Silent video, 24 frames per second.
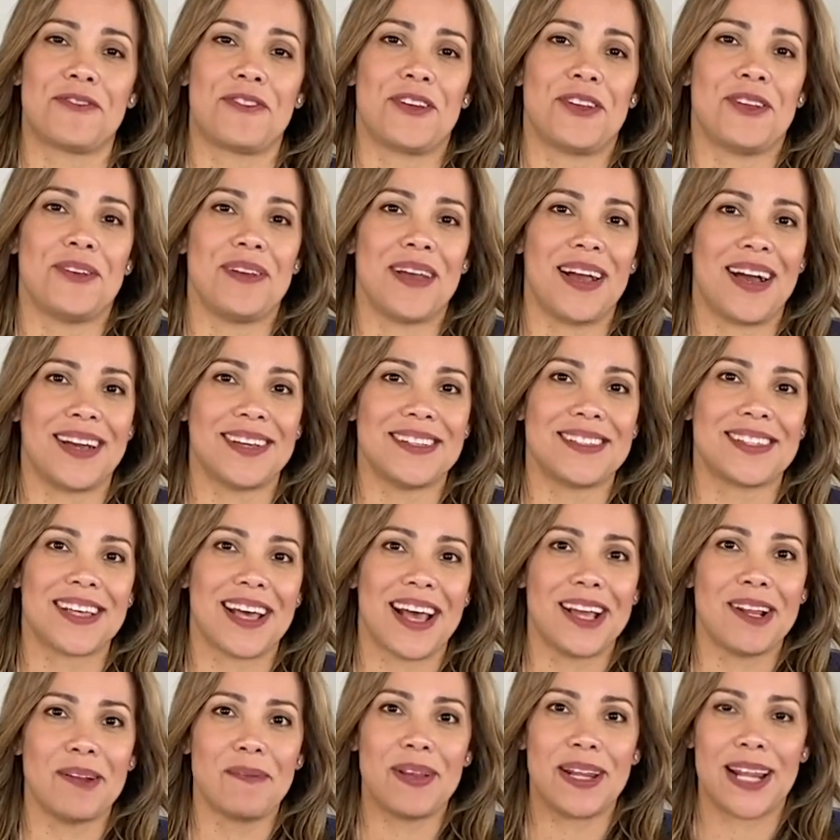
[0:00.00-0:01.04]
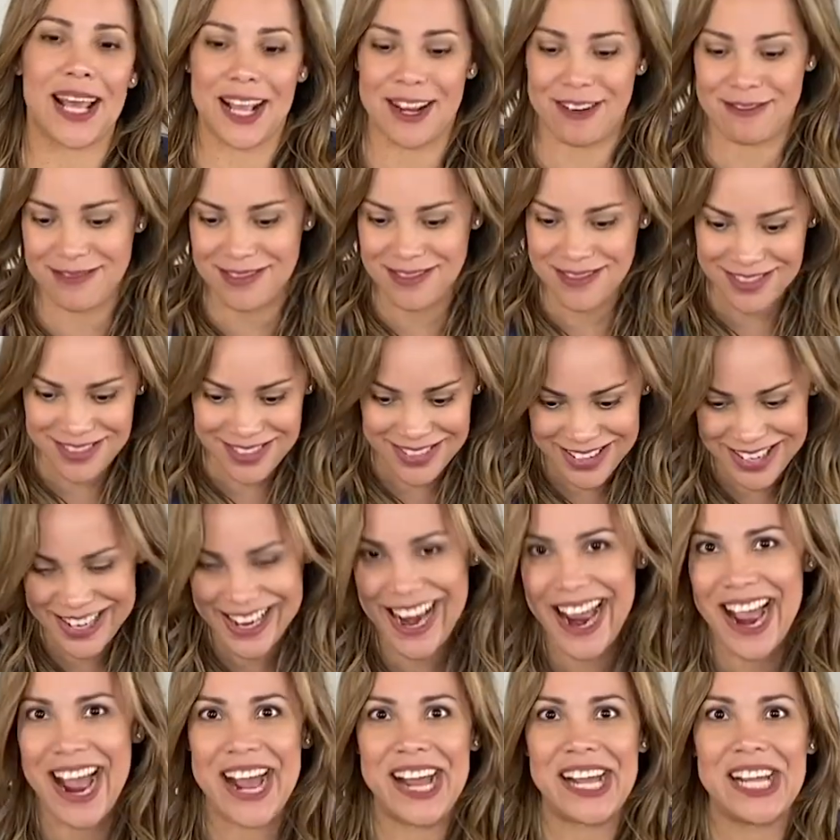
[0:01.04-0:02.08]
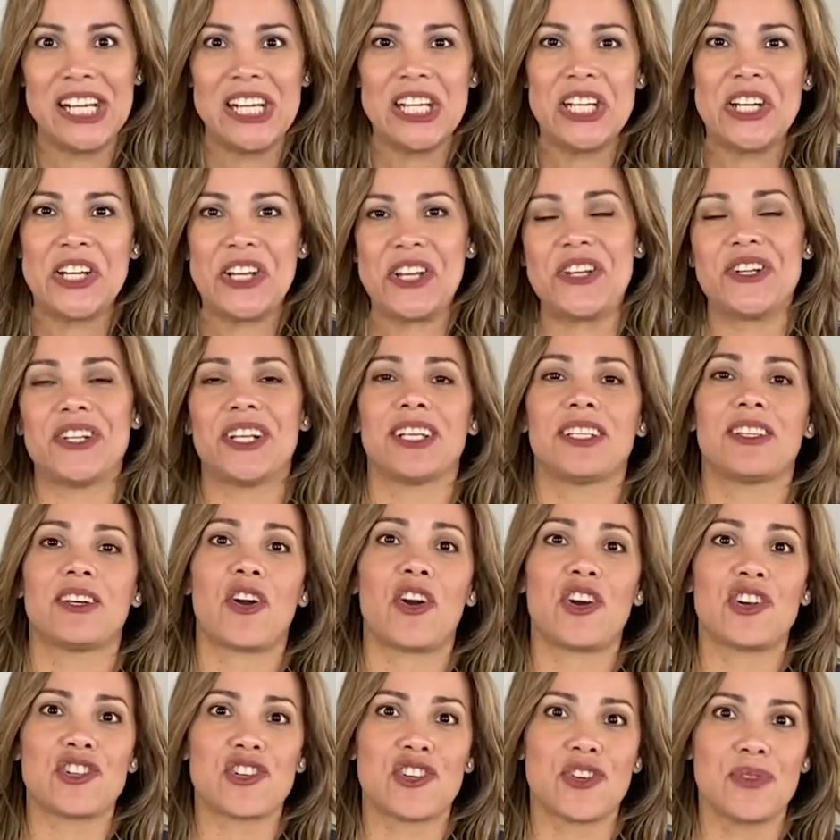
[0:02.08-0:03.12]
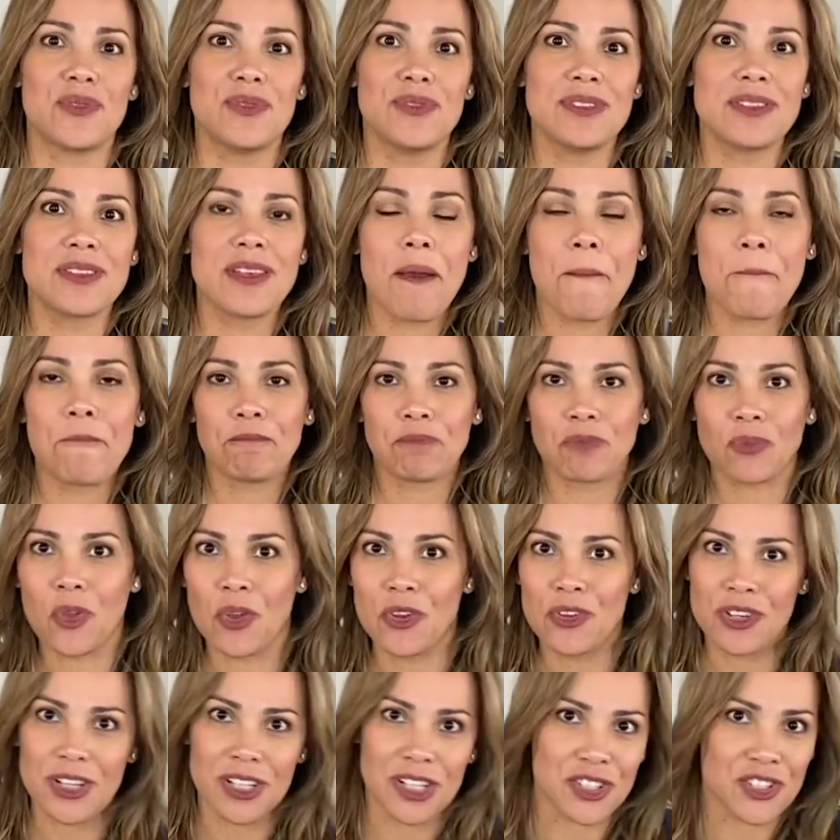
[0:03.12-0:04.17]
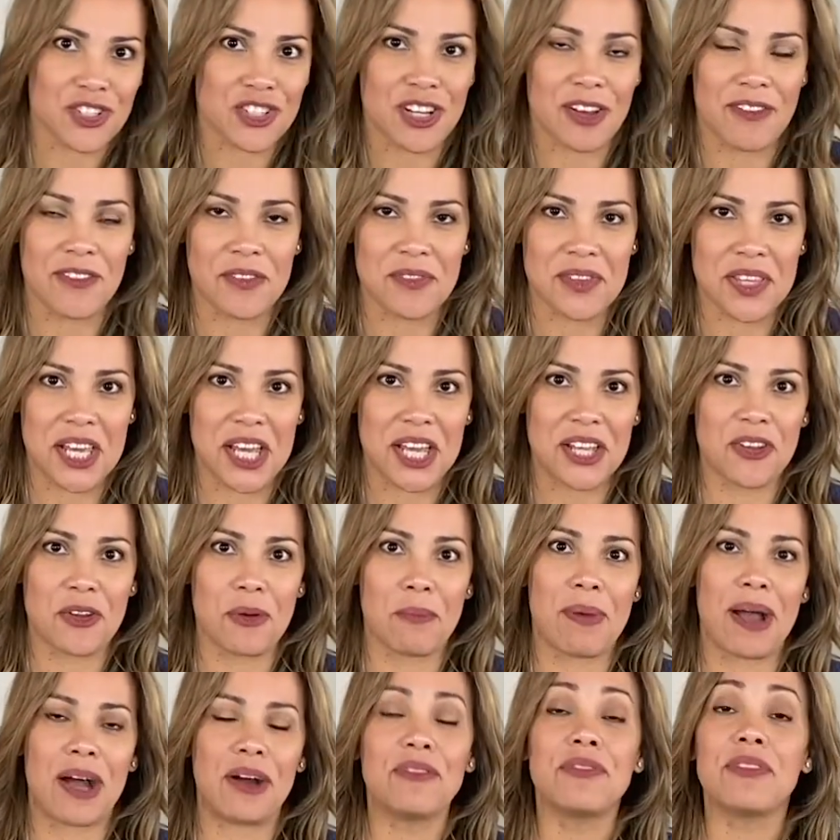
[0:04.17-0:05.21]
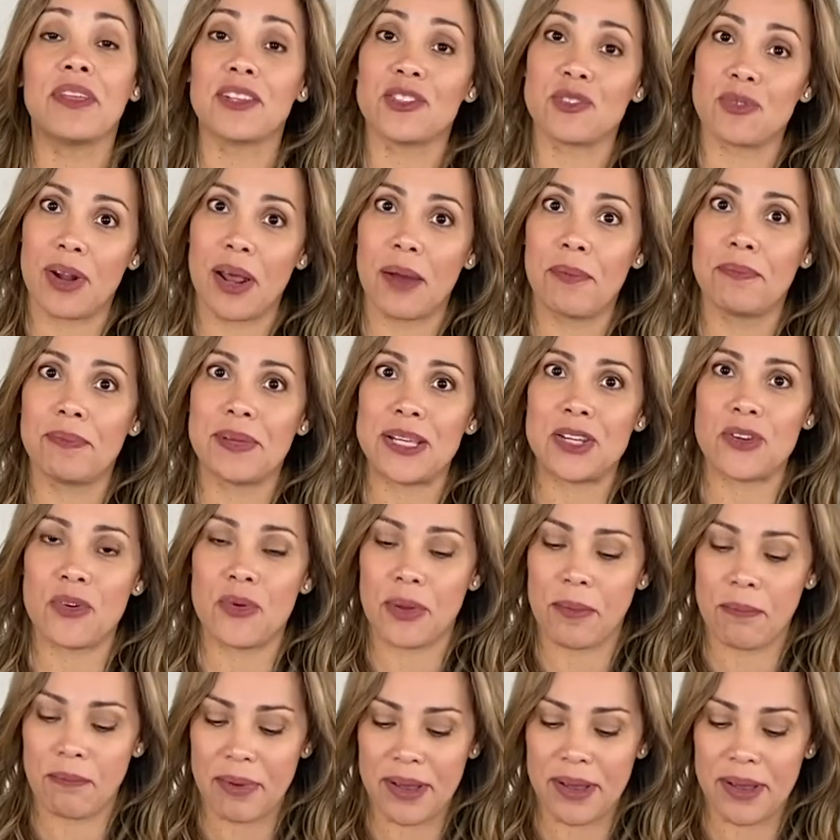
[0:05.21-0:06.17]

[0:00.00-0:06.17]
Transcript: for you guys. I'd be like, you know, like the cartoons where you're going to shove everything in your mouth. That's what I would be doing.